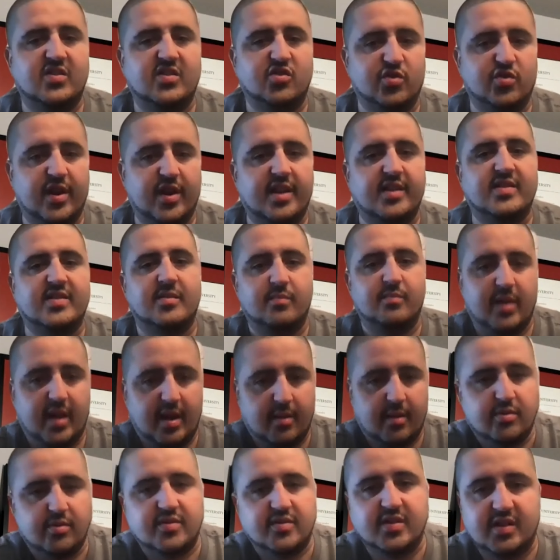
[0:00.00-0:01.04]
traits, and be
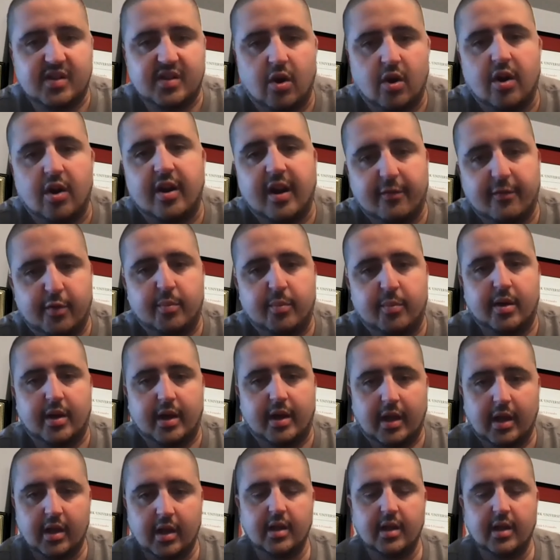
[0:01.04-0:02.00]
able to guard everybody?